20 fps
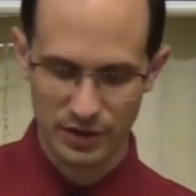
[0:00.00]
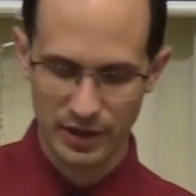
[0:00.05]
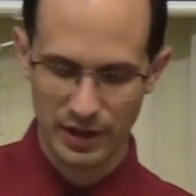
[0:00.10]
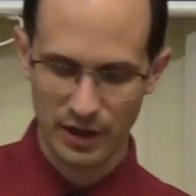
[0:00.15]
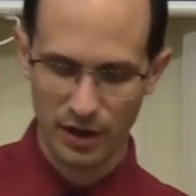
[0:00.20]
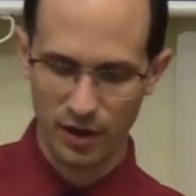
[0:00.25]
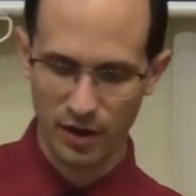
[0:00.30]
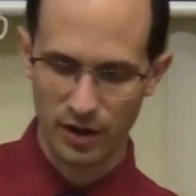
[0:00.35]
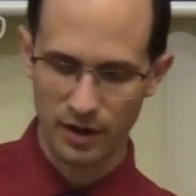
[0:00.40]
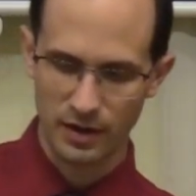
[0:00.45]

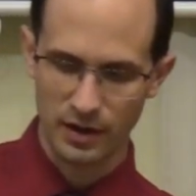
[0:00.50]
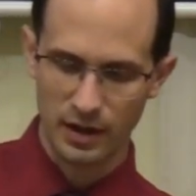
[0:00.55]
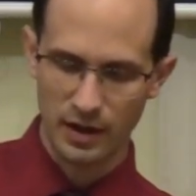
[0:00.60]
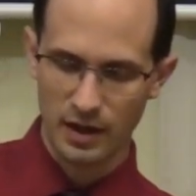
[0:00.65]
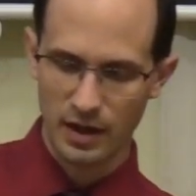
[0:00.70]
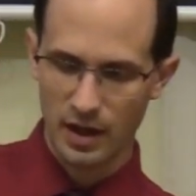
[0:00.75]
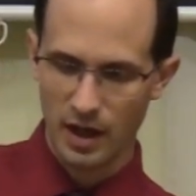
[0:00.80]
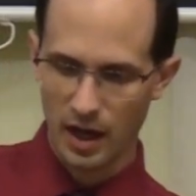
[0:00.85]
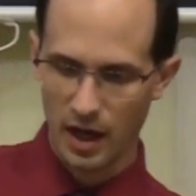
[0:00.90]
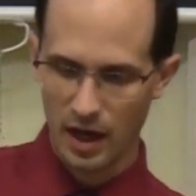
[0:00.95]
are
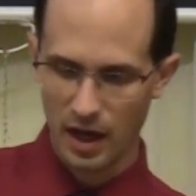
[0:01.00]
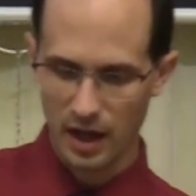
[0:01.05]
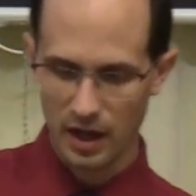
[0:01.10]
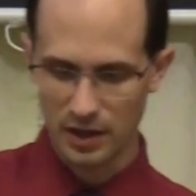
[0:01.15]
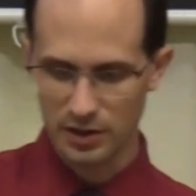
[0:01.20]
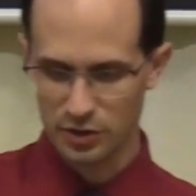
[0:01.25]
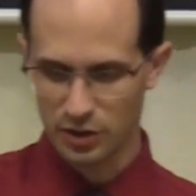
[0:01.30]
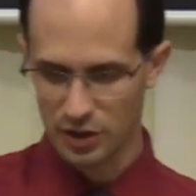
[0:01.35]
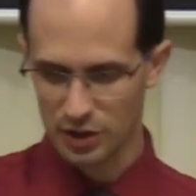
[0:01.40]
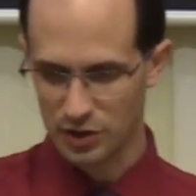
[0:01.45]

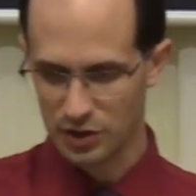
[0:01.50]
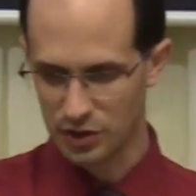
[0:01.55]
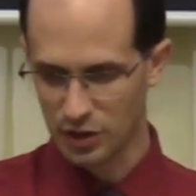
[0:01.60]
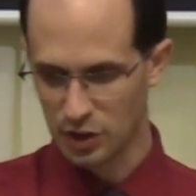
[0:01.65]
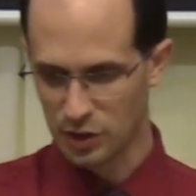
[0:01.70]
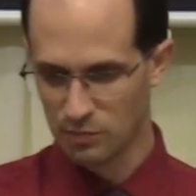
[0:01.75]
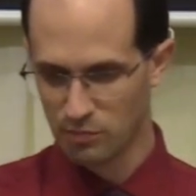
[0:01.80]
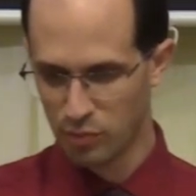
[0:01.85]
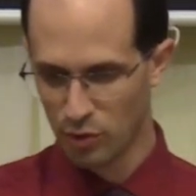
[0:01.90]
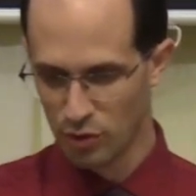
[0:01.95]

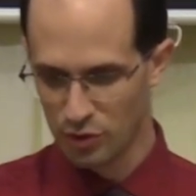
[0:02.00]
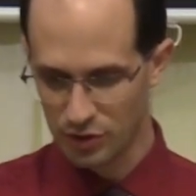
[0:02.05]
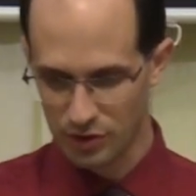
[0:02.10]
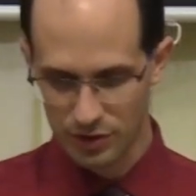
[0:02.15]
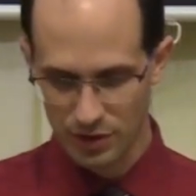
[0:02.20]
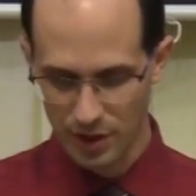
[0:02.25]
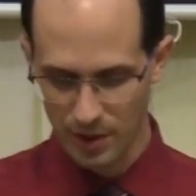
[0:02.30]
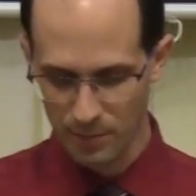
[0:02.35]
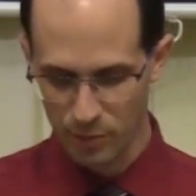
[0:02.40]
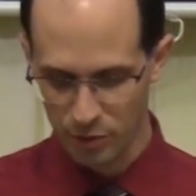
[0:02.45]

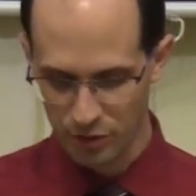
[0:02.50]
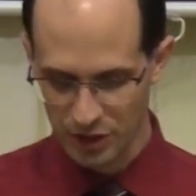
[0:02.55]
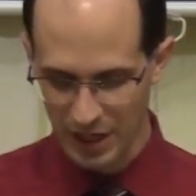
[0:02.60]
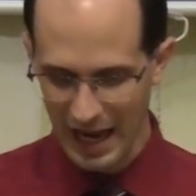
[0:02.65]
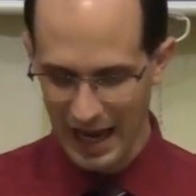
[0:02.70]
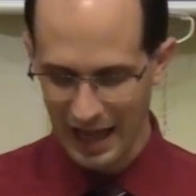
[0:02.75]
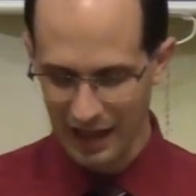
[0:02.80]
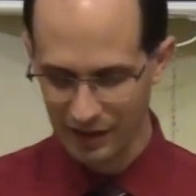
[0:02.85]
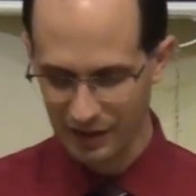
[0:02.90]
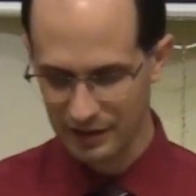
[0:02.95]
the
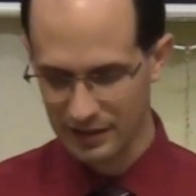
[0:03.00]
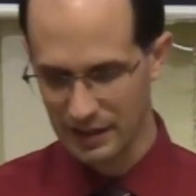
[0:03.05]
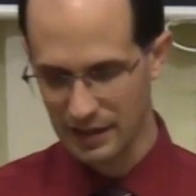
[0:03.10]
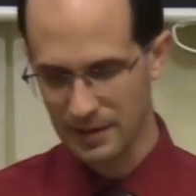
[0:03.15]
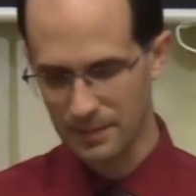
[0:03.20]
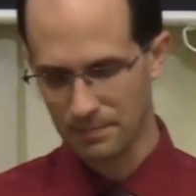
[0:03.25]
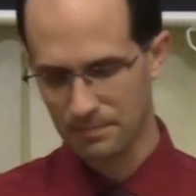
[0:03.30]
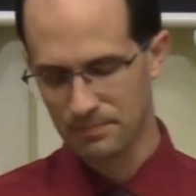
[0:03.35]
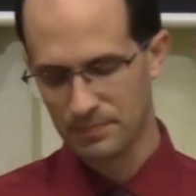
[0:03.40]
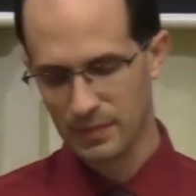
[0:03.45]
brutality.